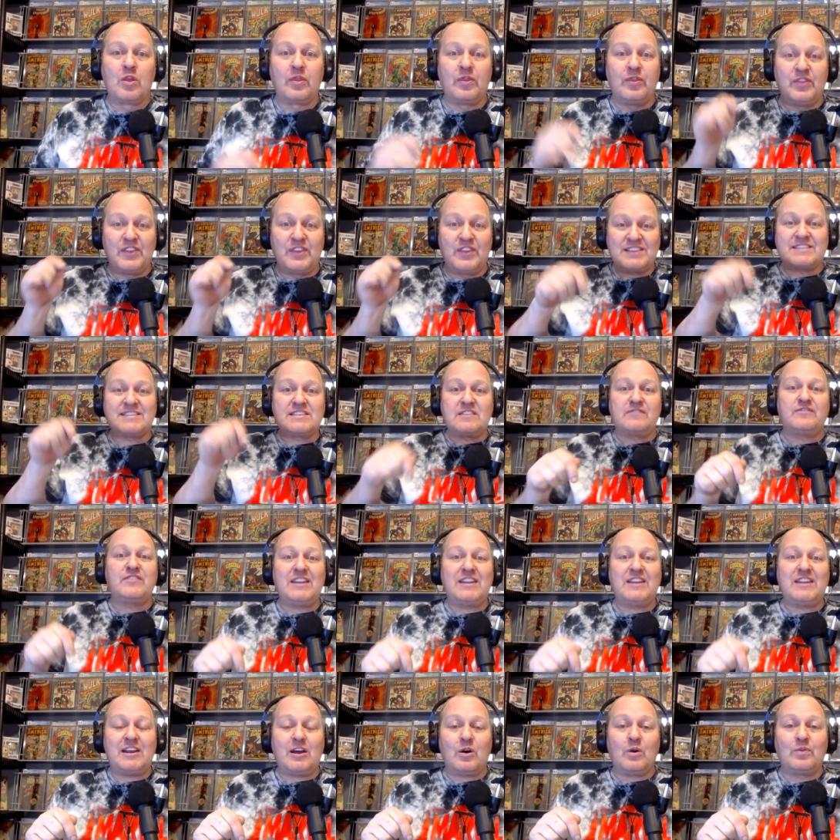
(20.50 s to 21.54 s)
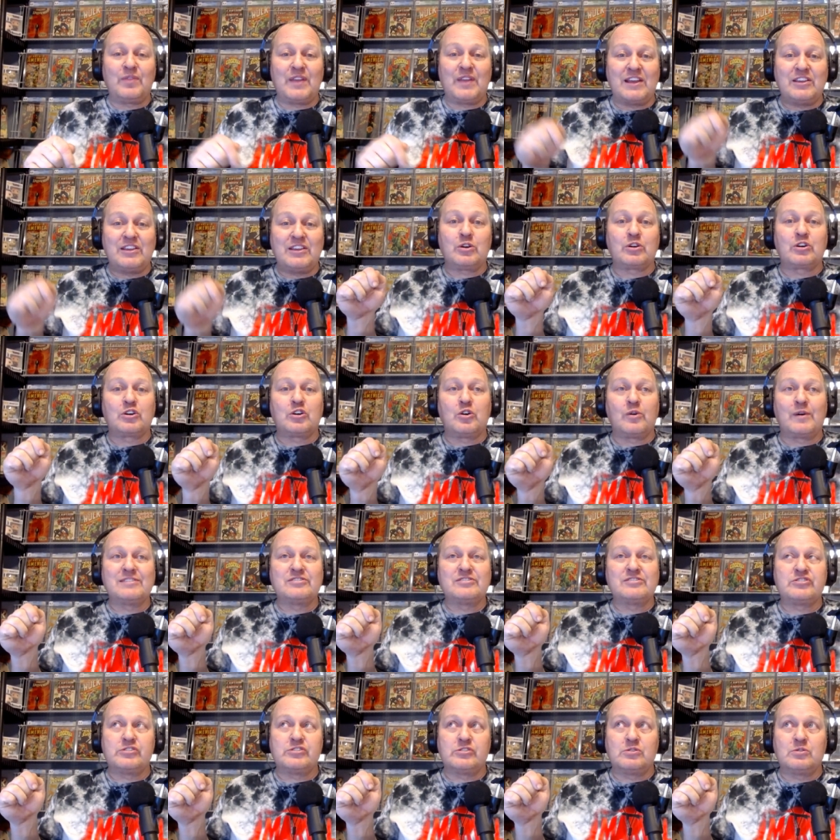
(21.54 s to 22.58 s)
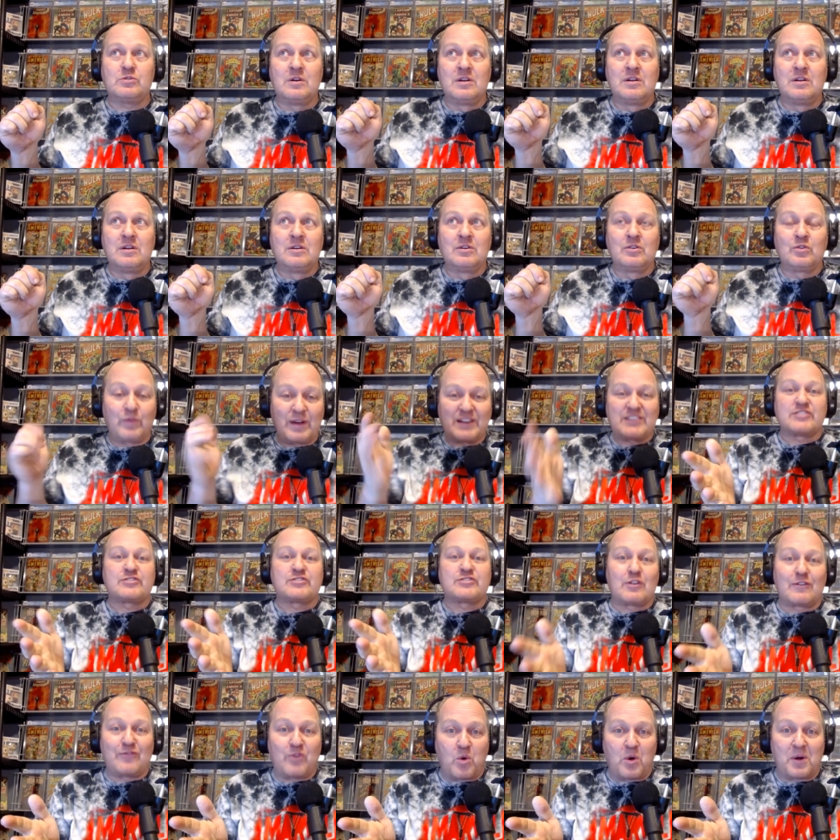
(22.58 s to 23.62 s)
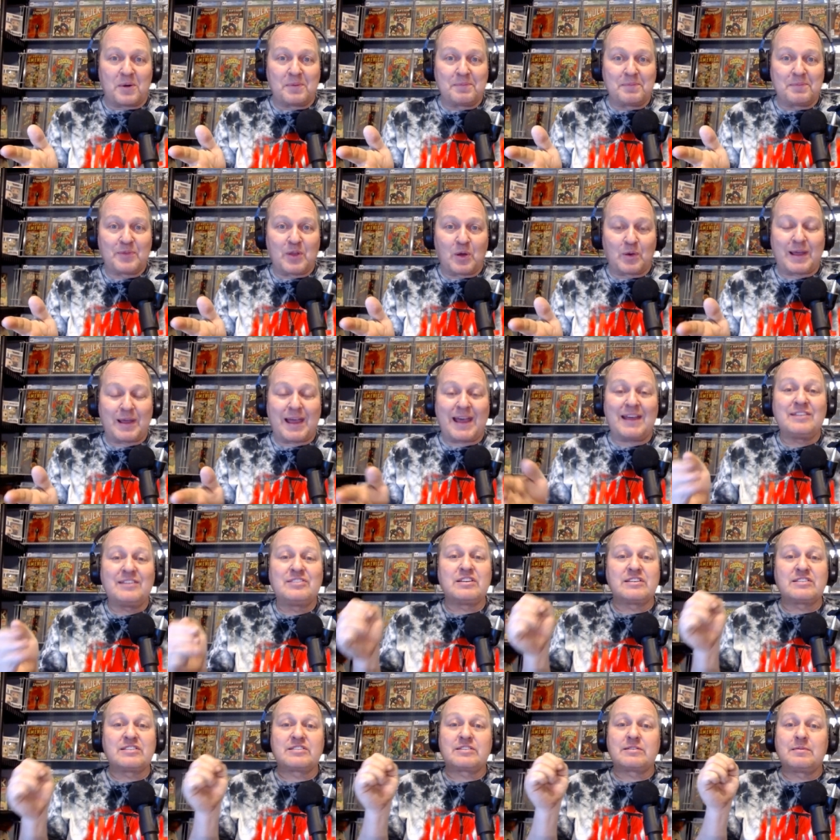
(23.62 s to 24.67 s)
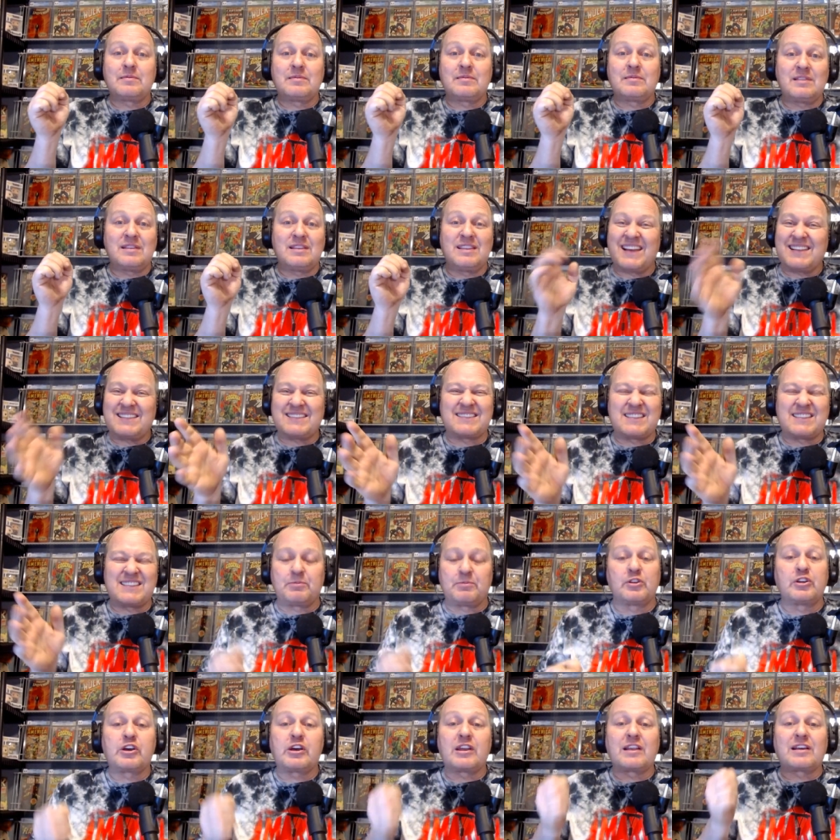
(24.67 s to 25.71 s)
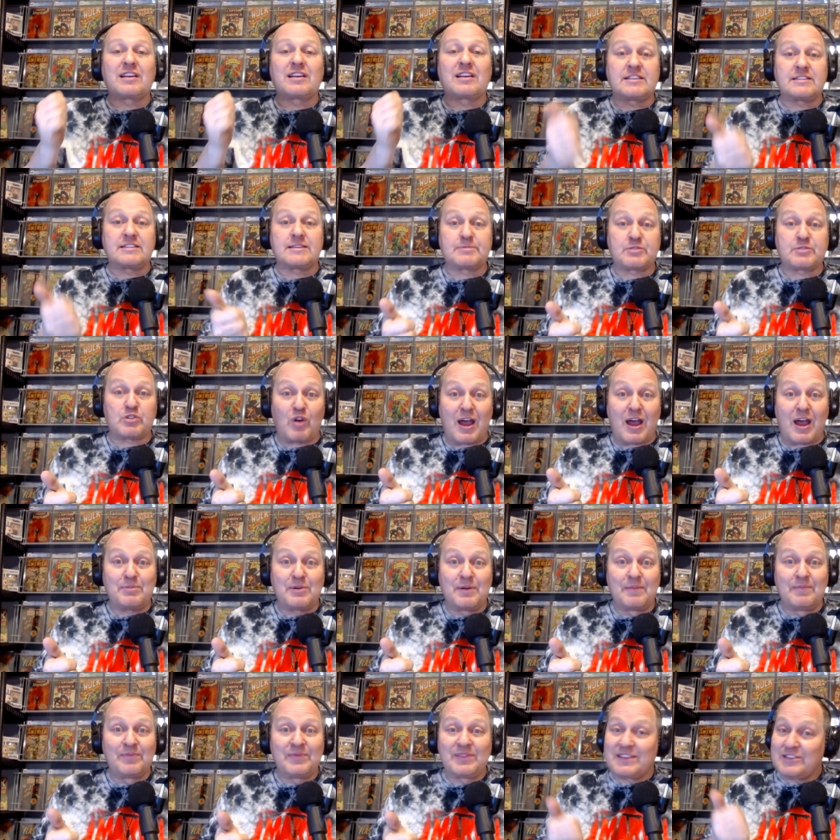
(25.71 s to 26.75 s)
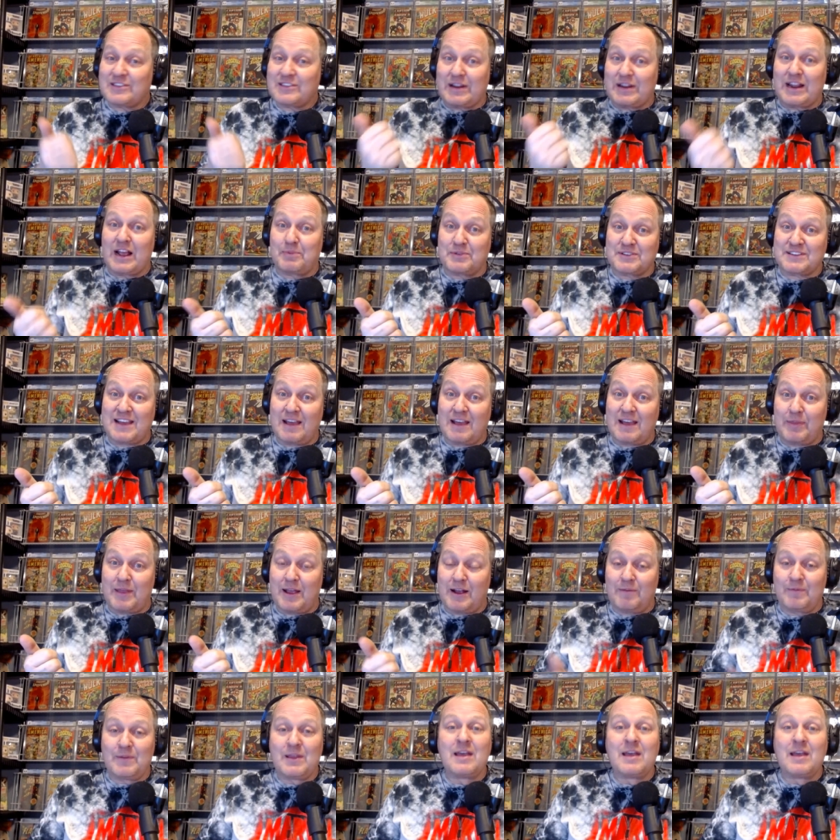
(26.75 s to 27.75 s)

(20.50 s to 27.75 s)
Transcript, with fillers: this is a video that you're going to register for, okay? Just nice and simple. You're going to click subscribe. It's going to help us get there.